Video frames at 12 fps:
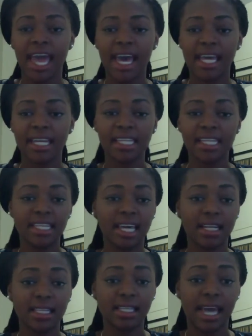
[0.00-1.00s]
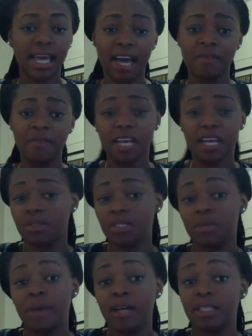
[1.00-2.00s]
And at the end of the day, I've been able
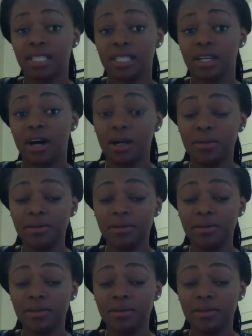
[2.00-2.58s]
to balance it all.